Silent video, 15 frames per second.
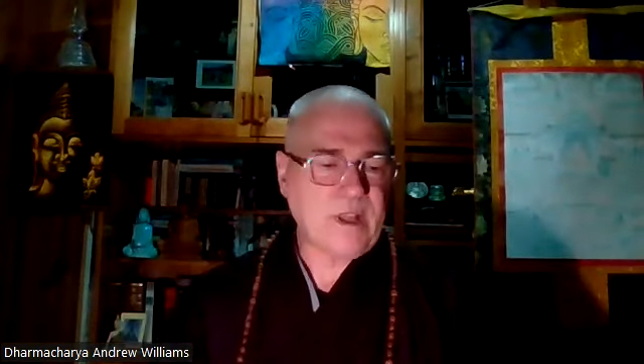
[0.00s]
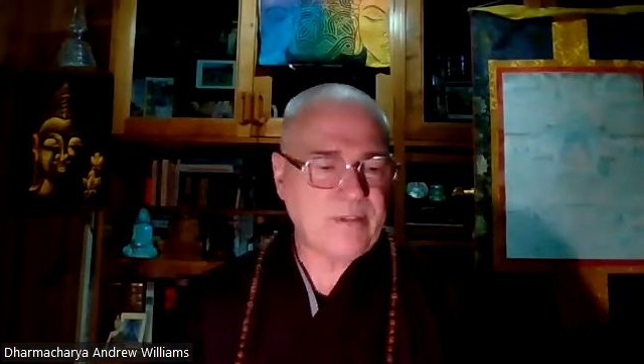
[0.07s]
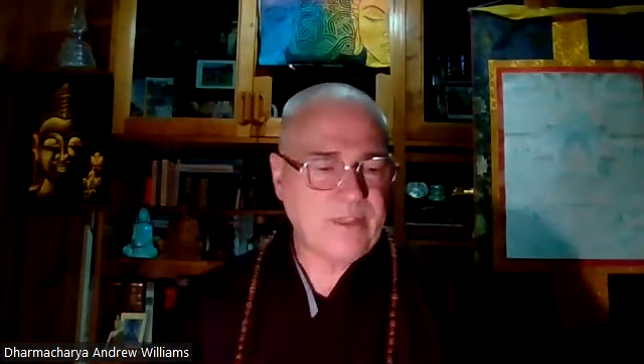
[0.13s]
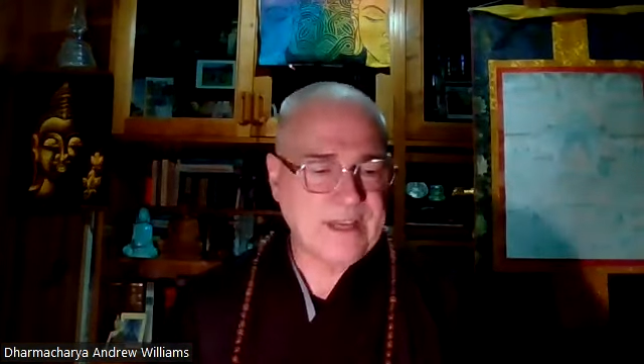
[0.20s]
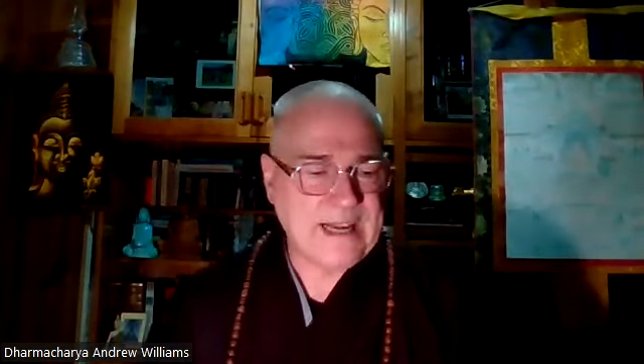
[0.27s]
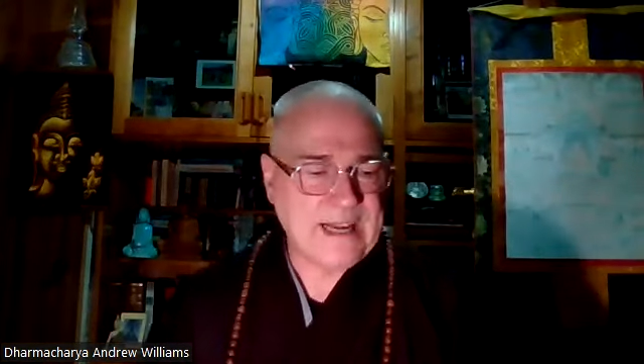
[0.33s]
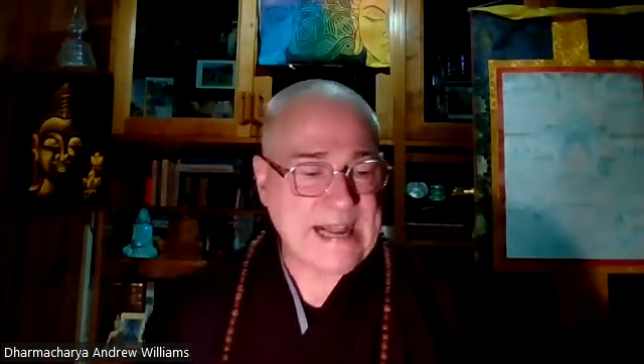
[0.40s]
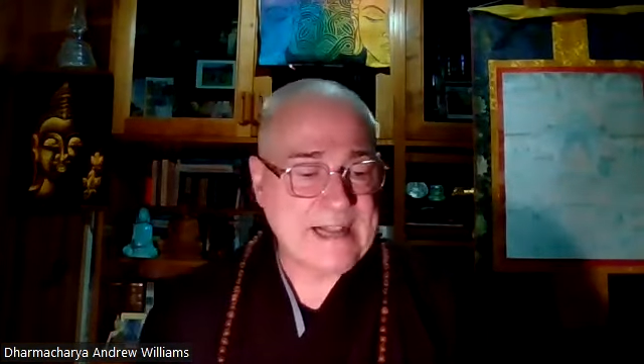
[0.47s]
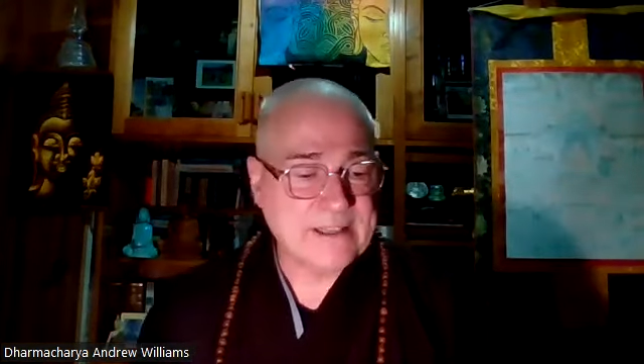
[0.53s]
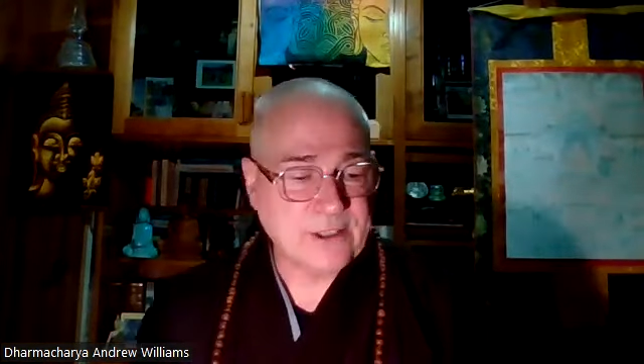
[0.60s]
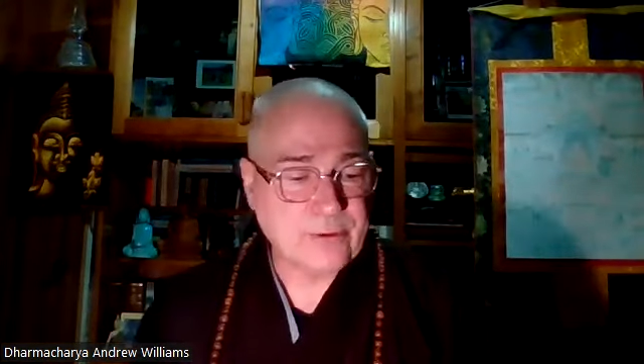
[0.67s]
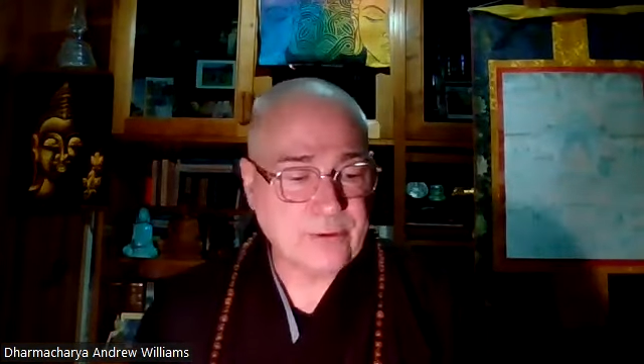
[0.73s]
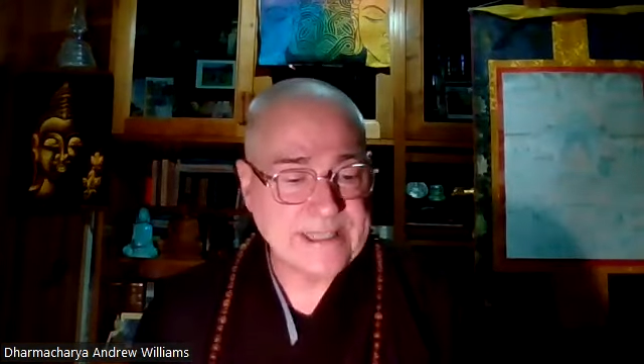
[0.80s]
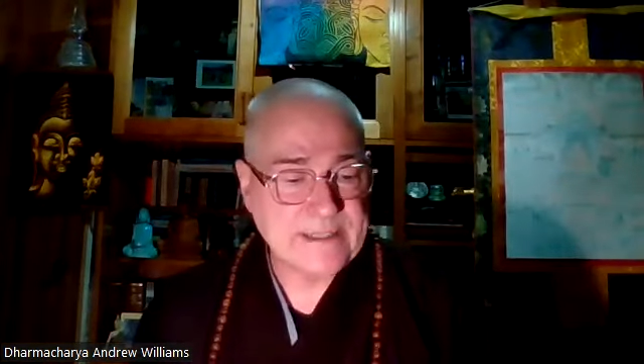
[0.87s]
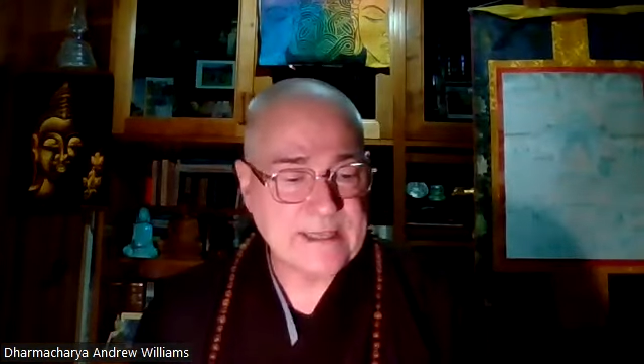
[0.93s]
there are
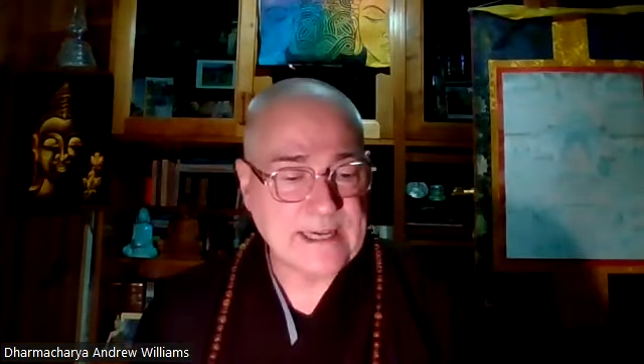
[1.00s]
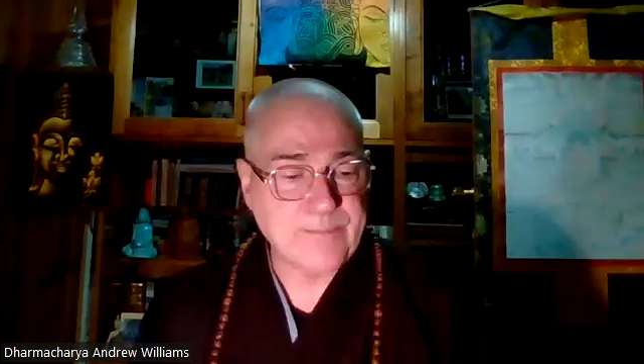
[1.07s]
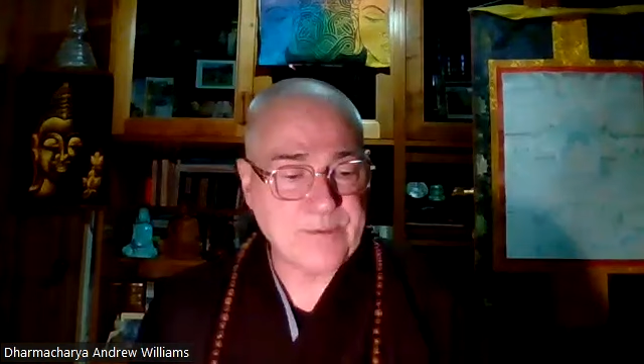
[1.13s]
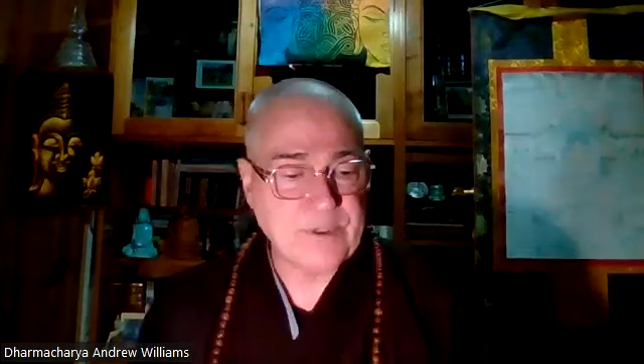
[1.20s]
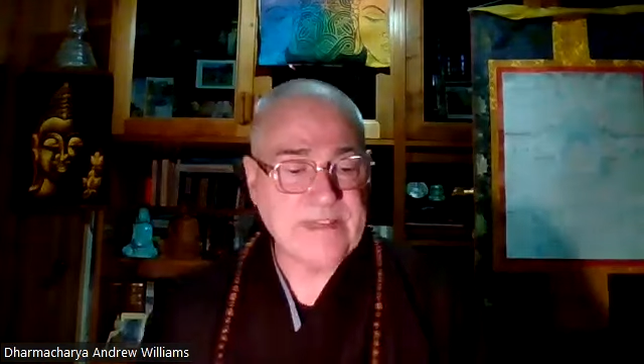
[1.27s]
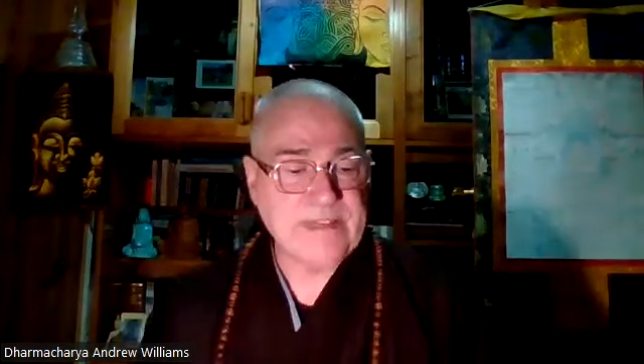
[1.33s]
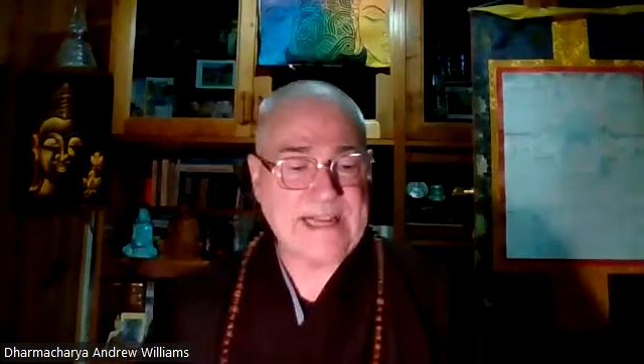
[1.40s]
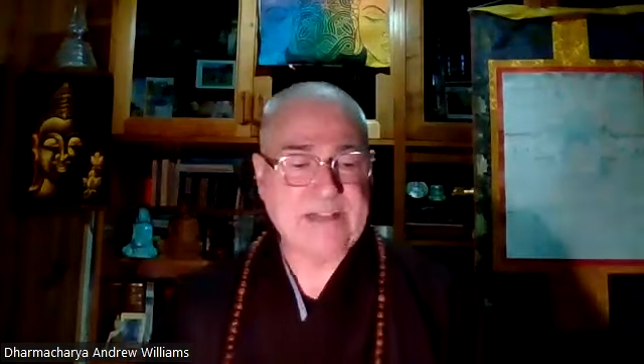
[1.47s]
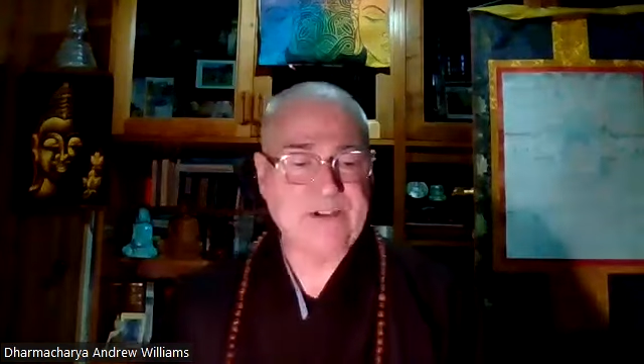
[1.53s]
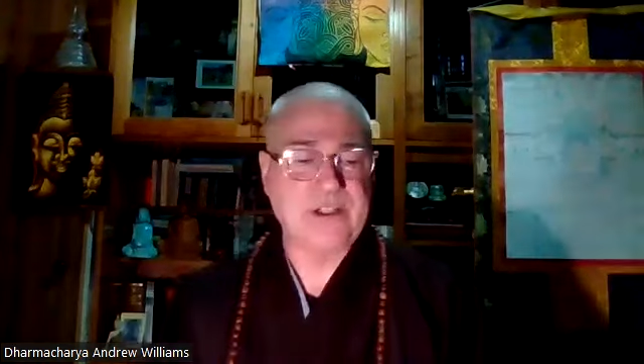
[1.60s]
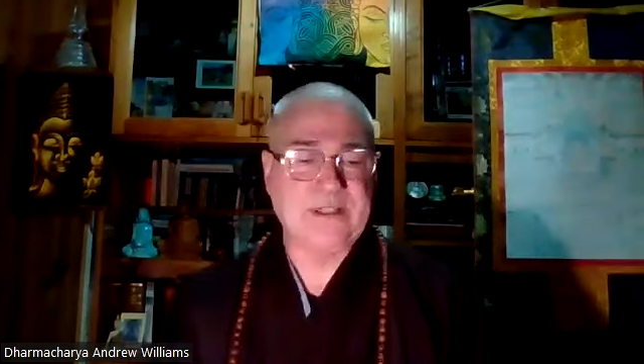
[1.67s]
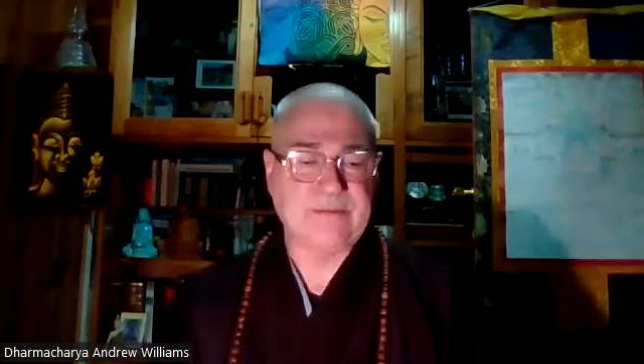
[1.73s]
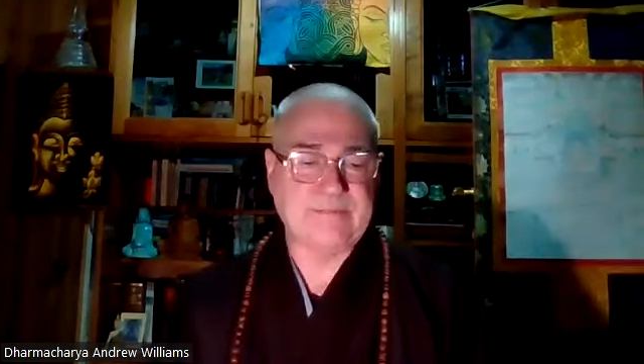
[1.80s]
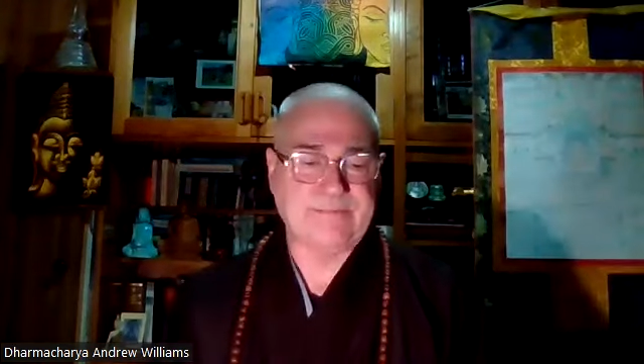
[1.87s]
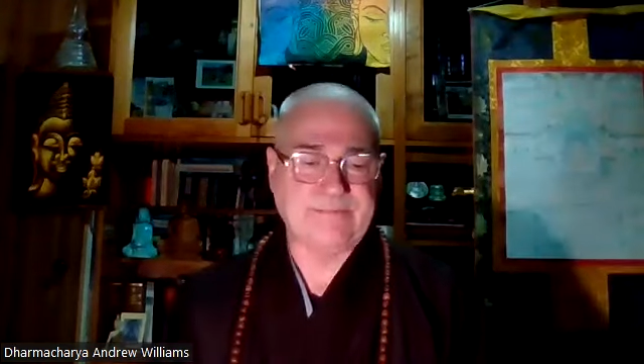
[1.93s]
three types of
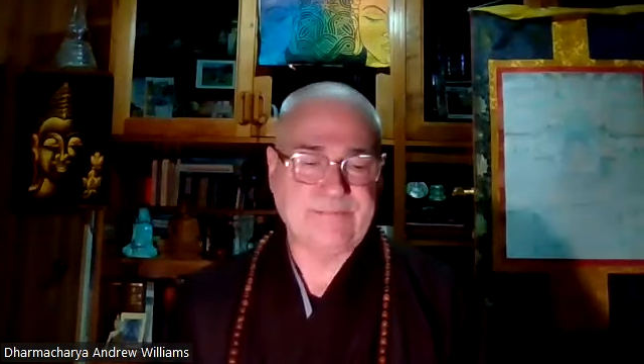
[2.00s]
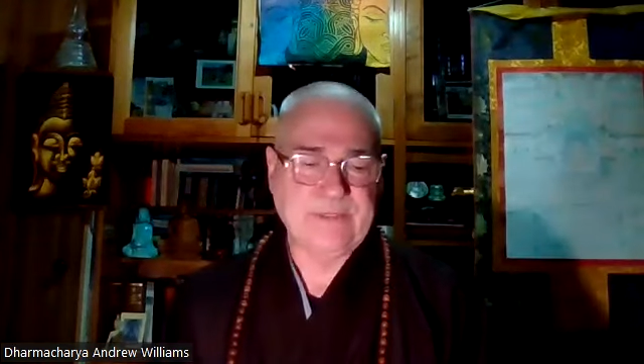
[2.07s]
action: